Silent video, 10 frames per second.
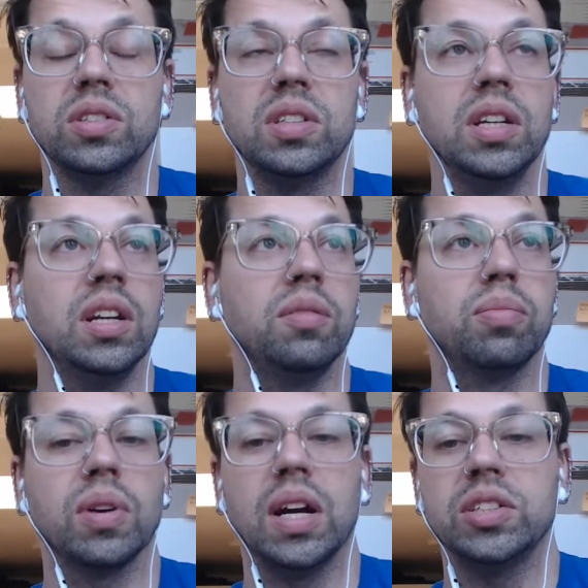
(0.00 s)
in
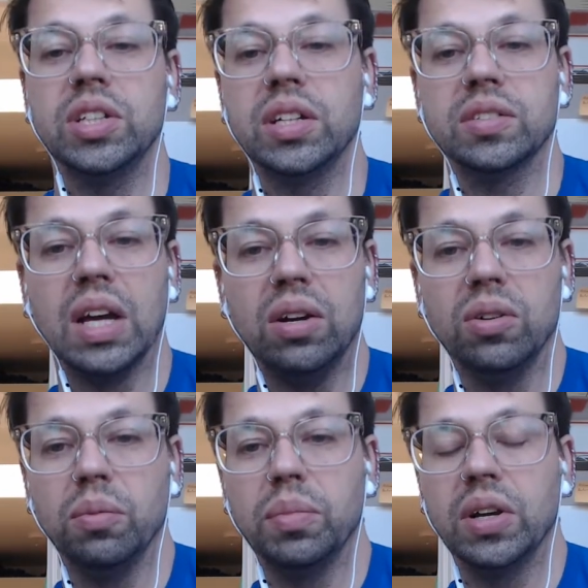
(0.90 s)
projects, I don't know,
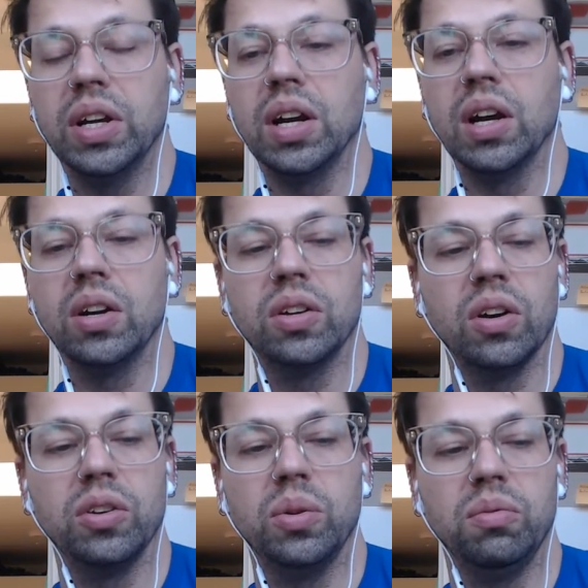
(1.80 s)
Barry, are you on
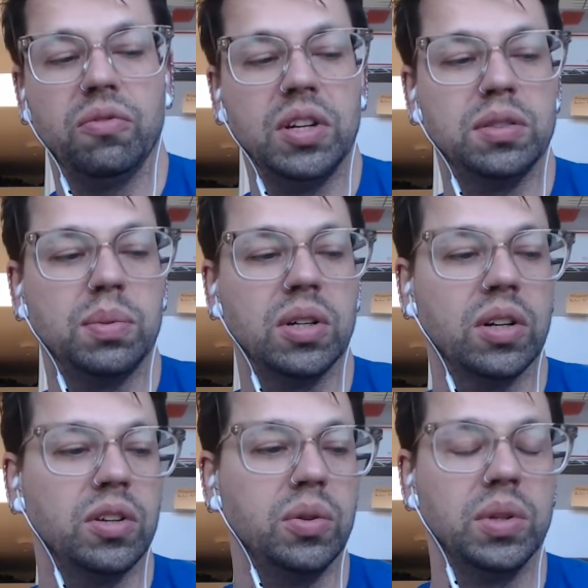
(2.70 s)
Facebook? Are you
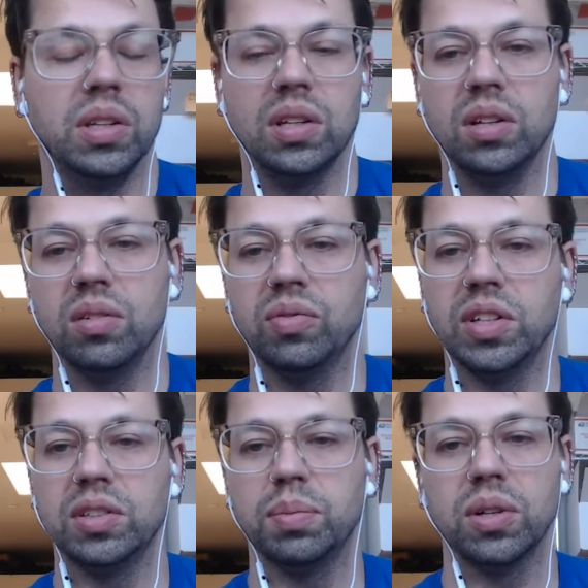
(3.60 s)
in the
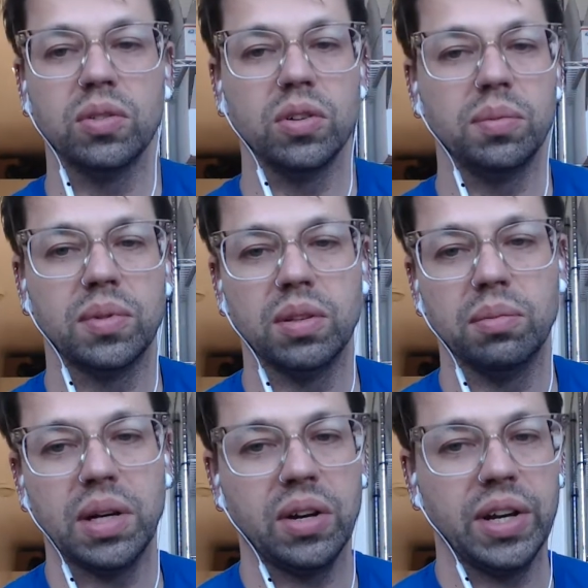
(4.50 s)
Facebook group, the
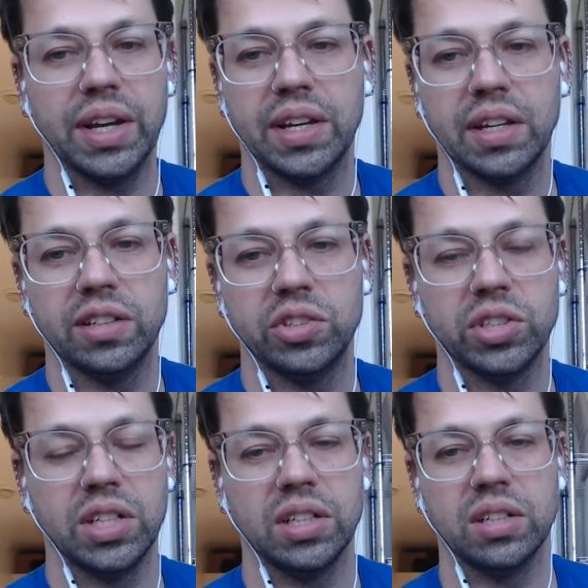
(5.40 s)
Biohacking and
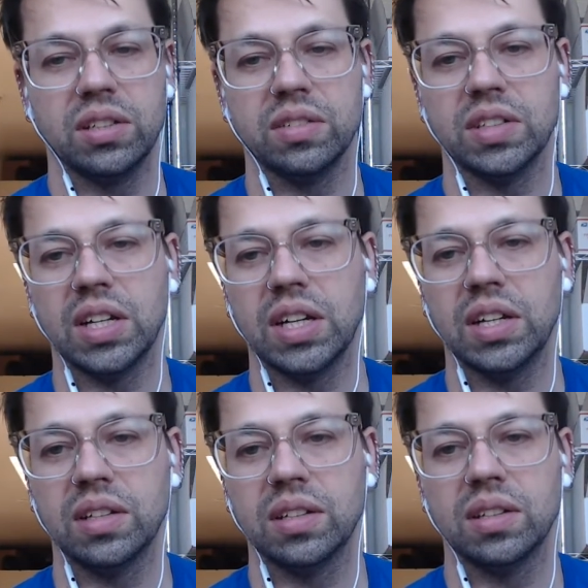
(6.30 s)
Genetic Design
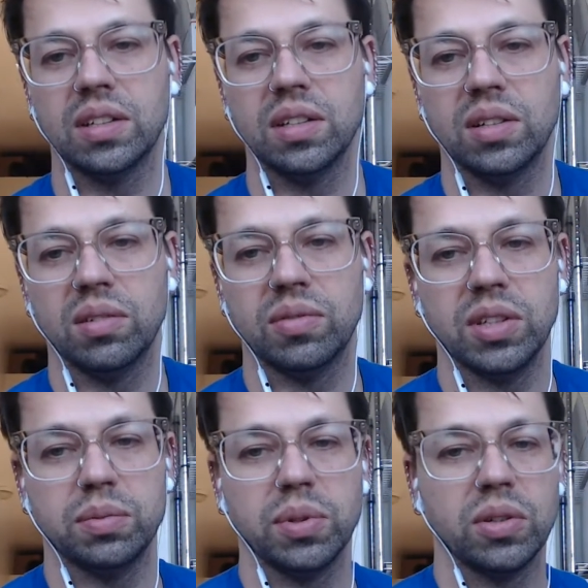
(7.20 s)
Facebook
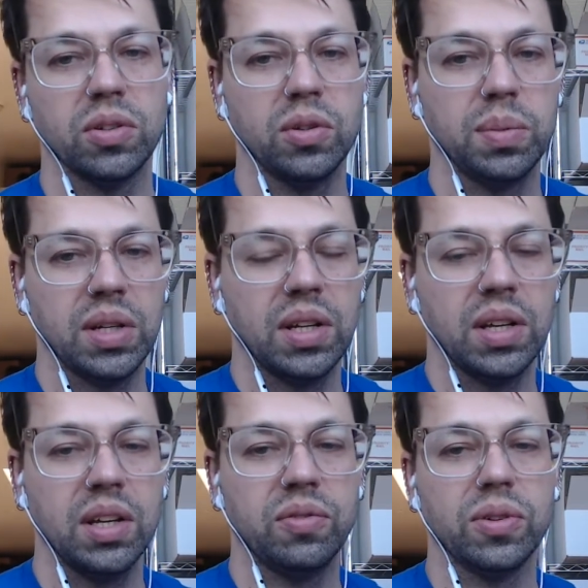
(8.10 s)
group? If
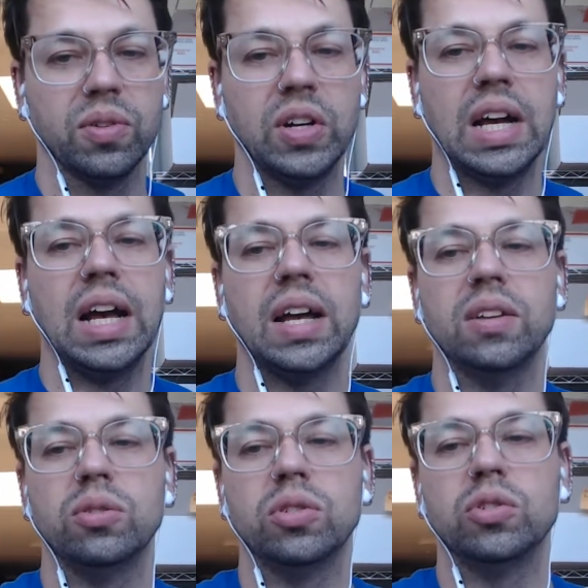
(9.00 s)
you're not, you should
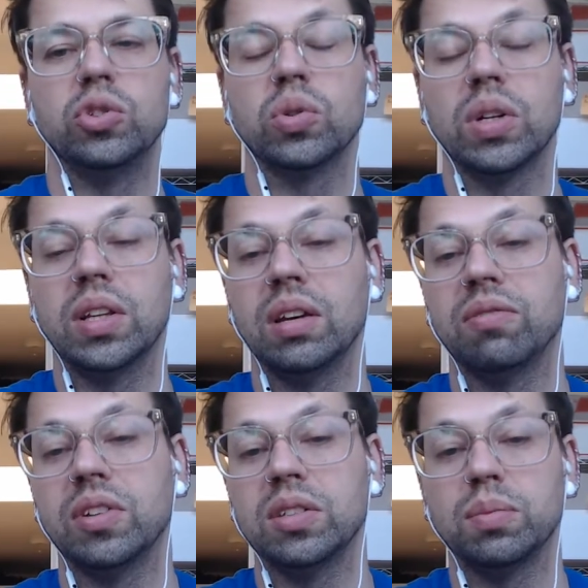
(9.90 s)
join that
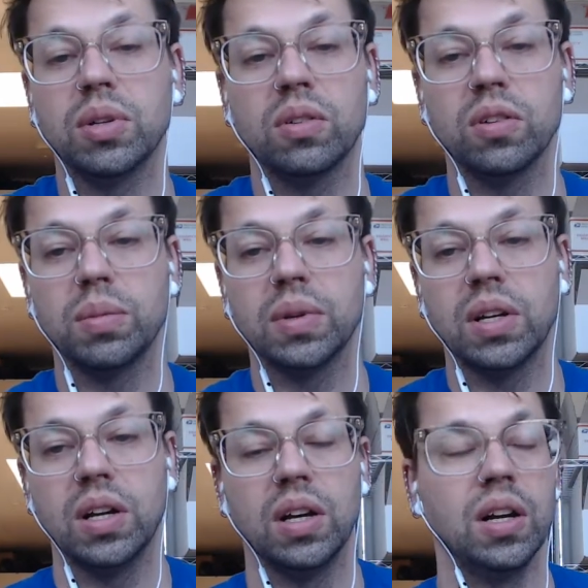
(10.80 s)
Facebook group.
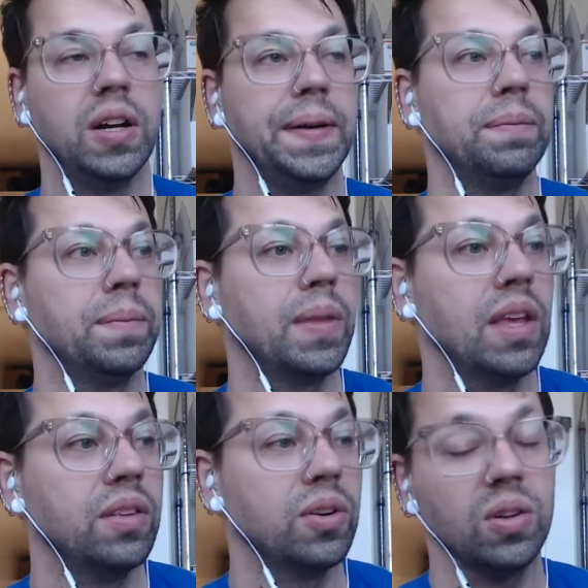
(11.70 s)
Um, there are
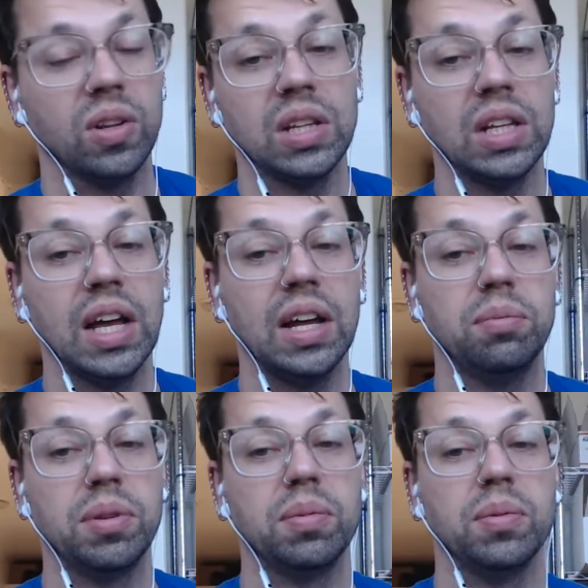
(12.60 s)
a lot of people
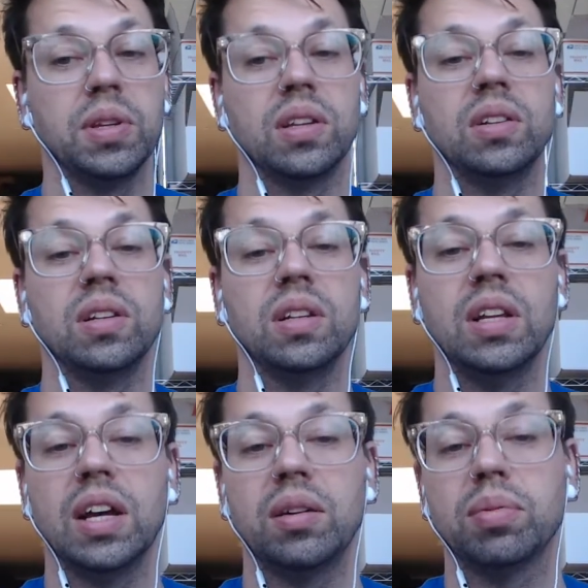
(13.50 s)
with a lot of
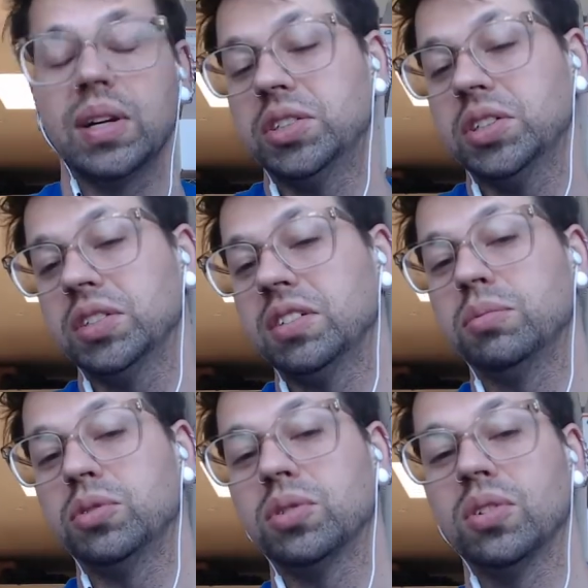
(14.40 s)
projects, and I'm
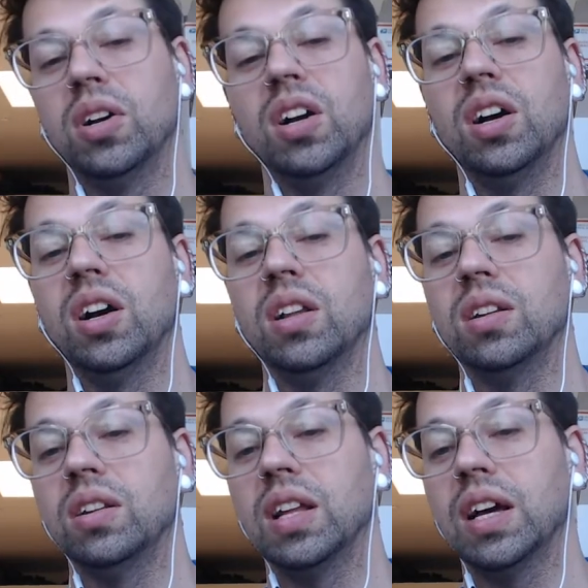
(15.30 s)
sure a
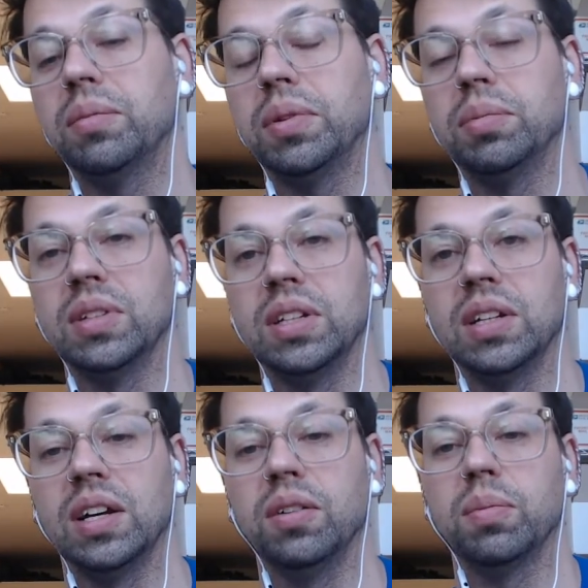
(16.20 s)
lot of people need help.
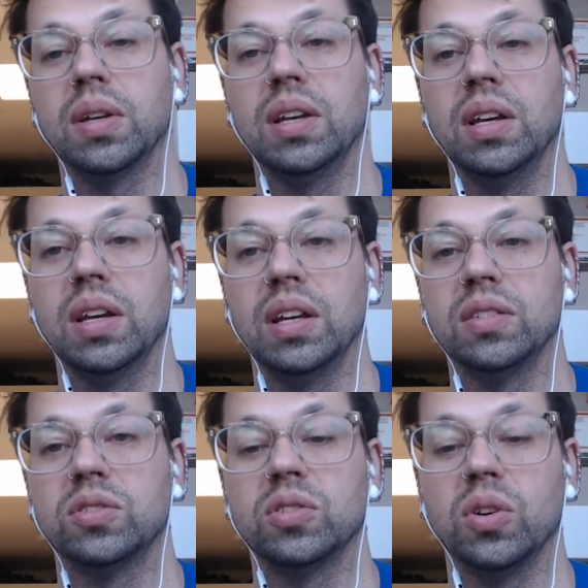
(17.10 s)
And
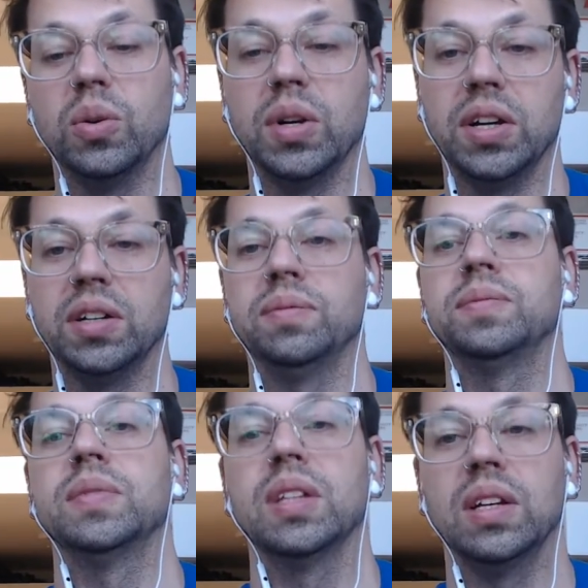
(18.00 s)
so,
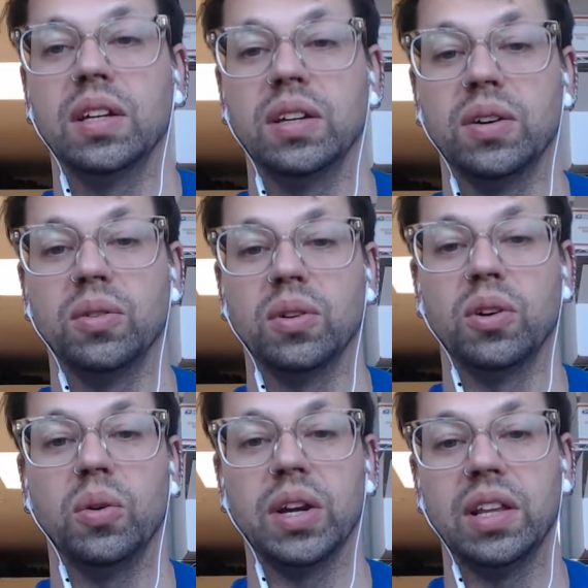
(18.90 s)
going
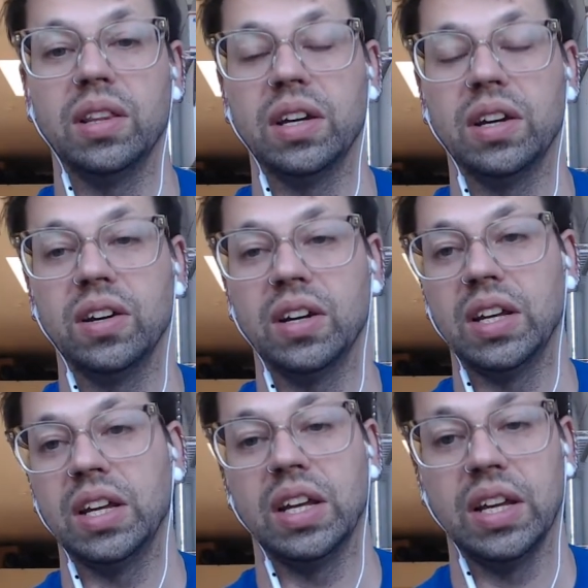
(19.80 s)
on there
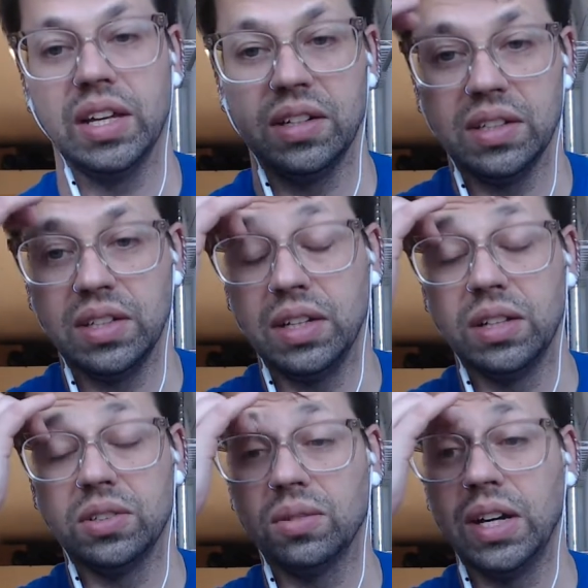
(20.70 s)
and
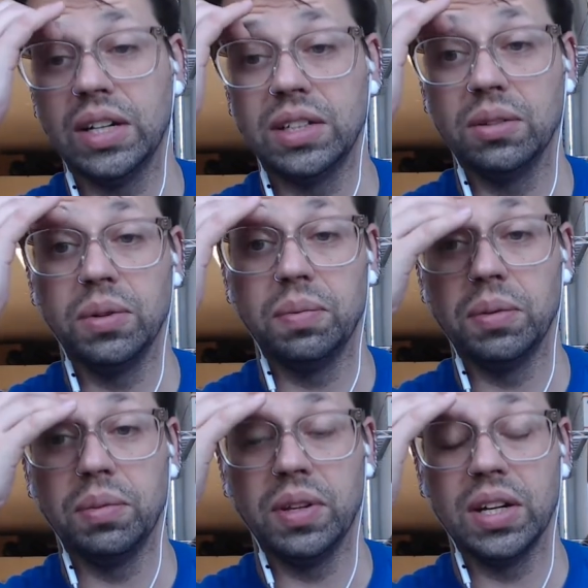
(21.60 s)
interacting with people
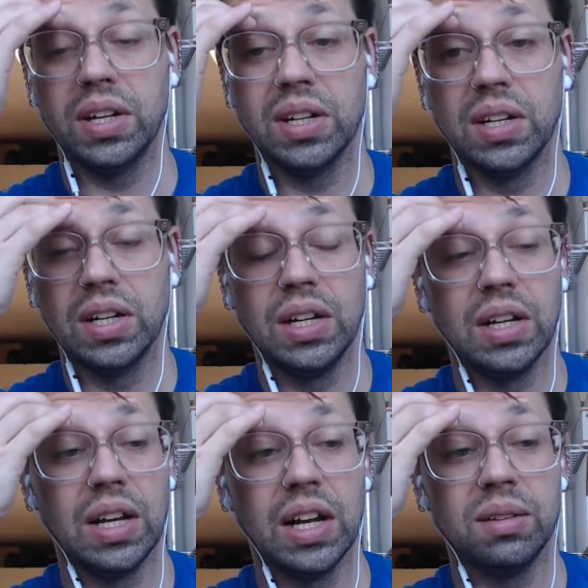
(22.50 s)
there,
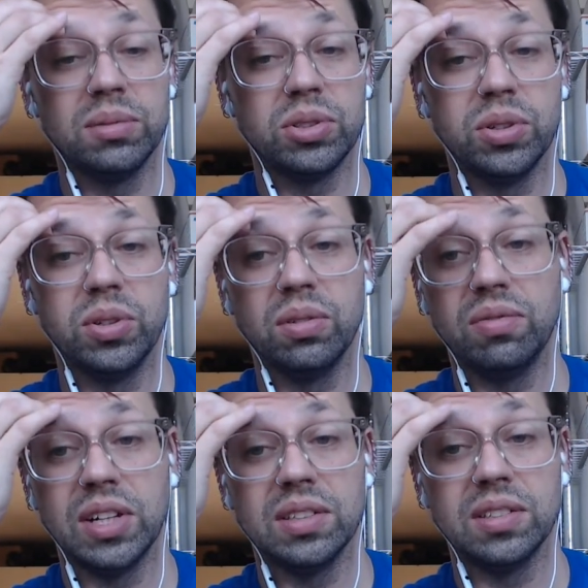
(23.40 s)
I'm sure you could find
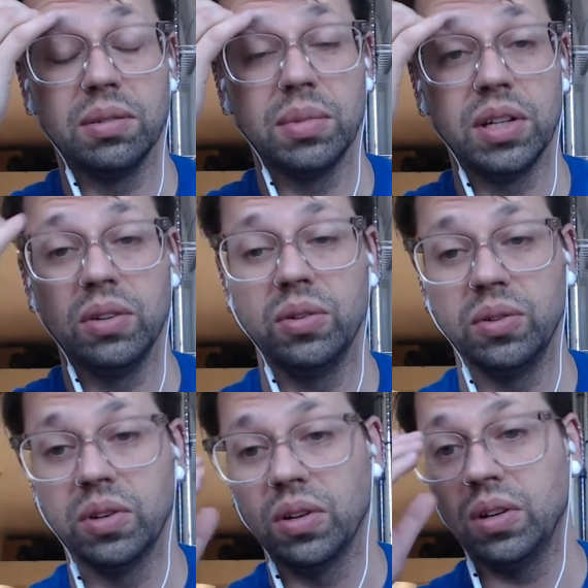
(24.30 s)
somebody who you can
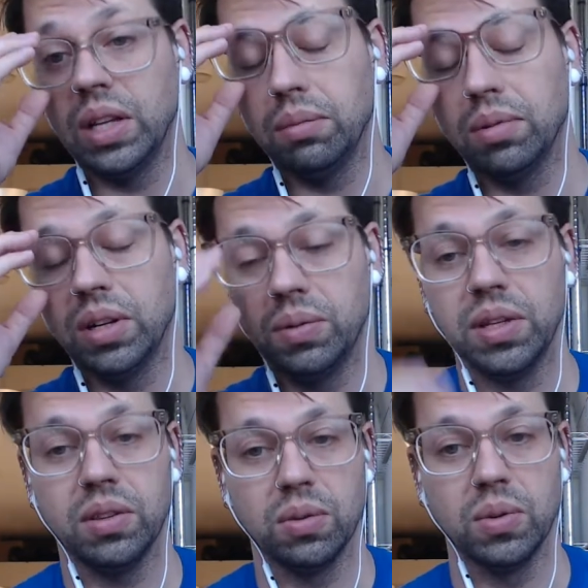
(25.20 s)
collaborate with or
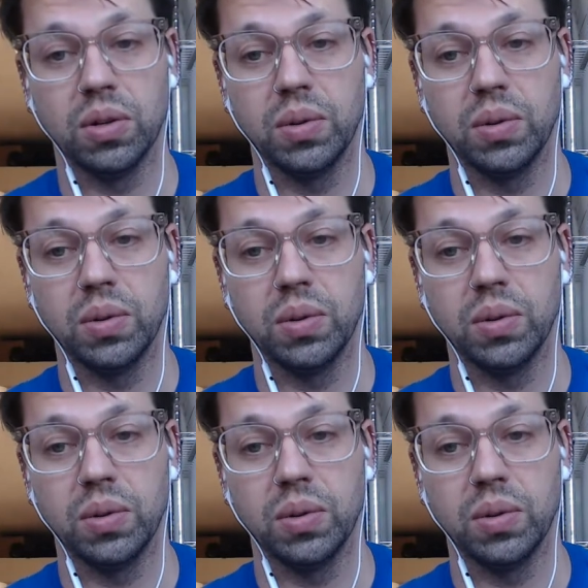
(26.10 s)
work with,